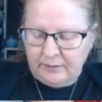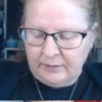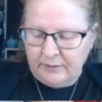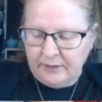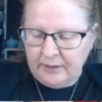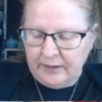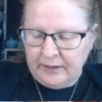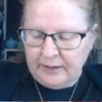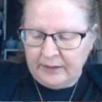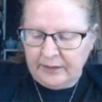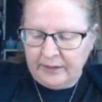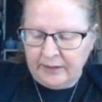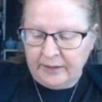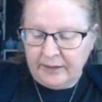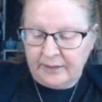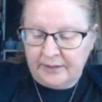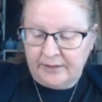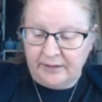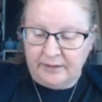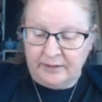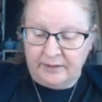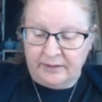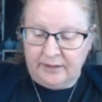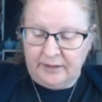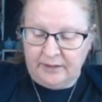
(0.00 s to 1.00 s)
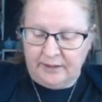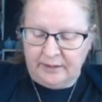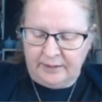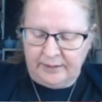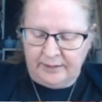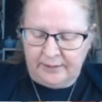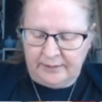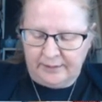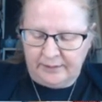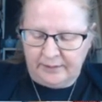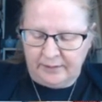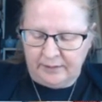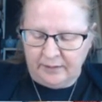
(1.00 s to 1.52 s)
I guess it, and
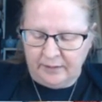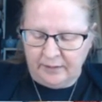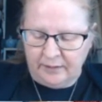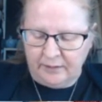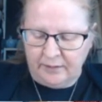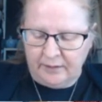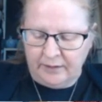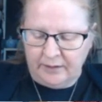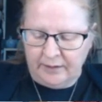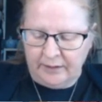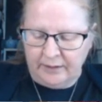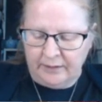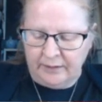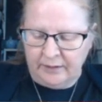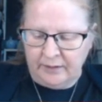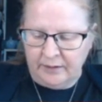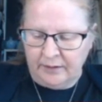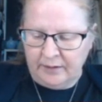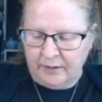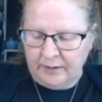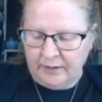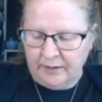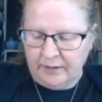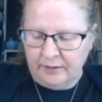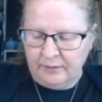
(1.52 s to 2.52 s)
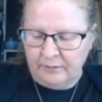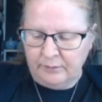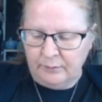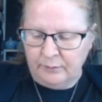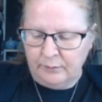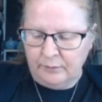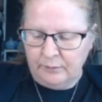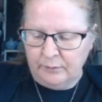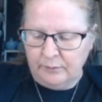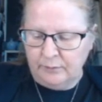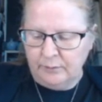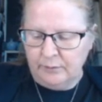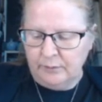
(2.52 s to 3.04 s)
this is another thing, that I
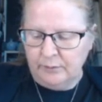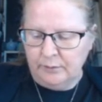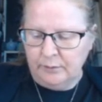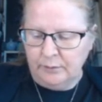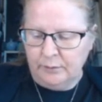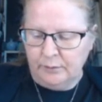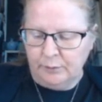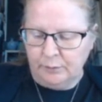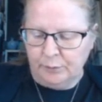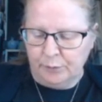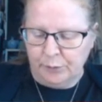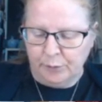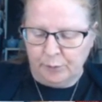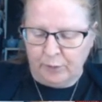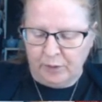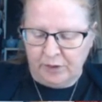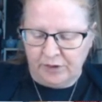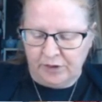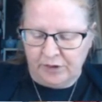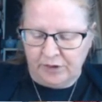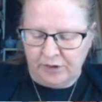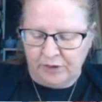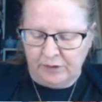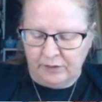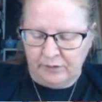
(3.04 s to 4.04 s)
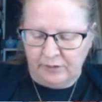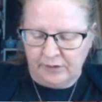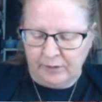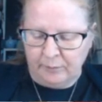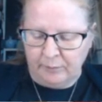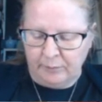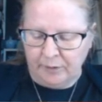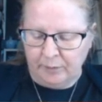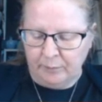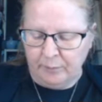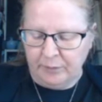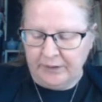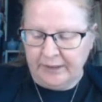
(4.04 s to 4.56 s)
would want to do
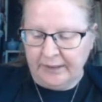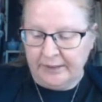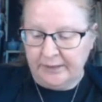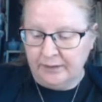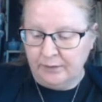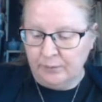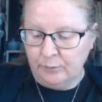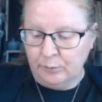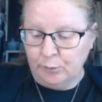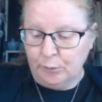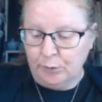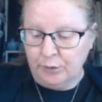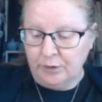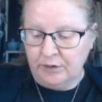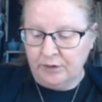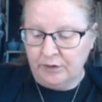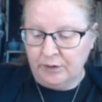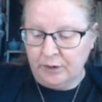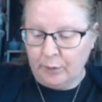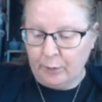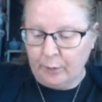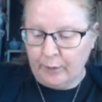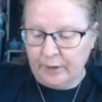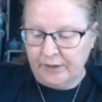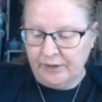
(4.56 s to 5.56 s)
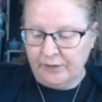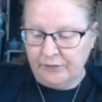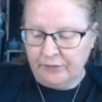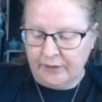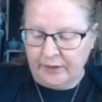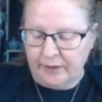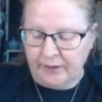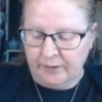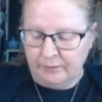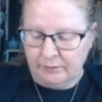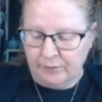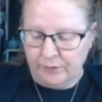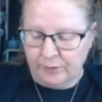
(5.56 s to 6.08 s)
something but then wouldn't know where to
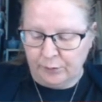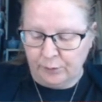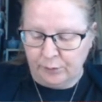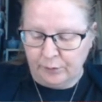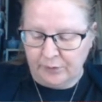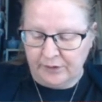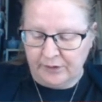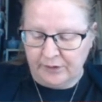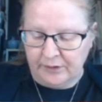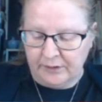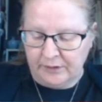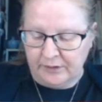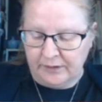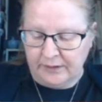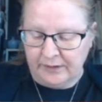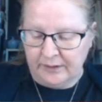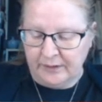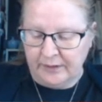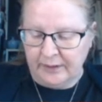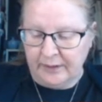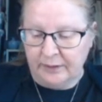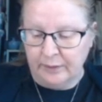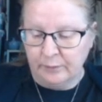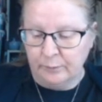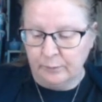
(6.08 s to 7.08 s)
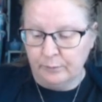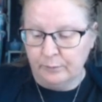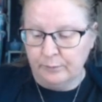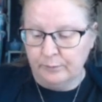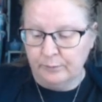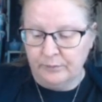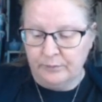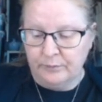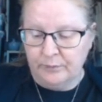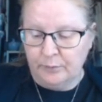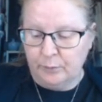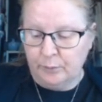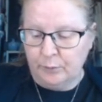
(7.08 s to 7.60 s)
find the resources, and then
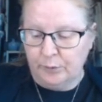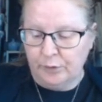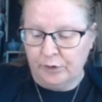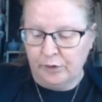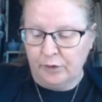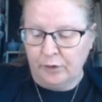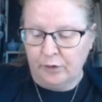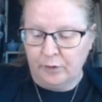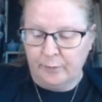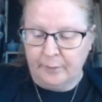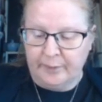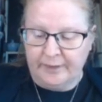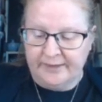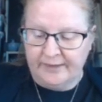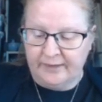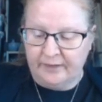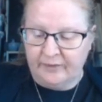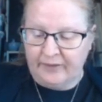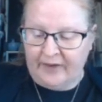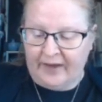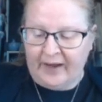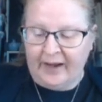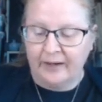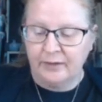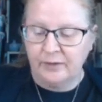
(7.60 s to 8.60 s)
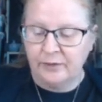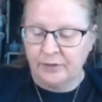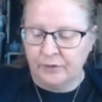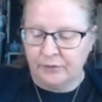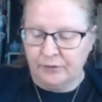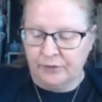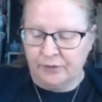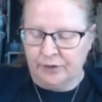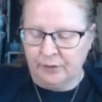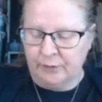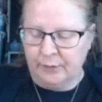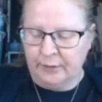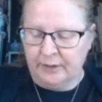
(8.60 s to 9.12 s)
would talk myself out of
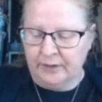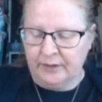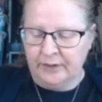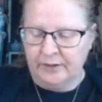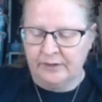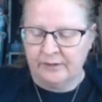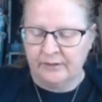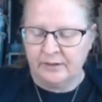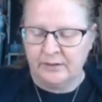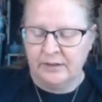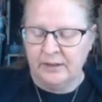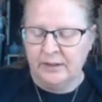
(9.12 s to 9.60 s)
doing this,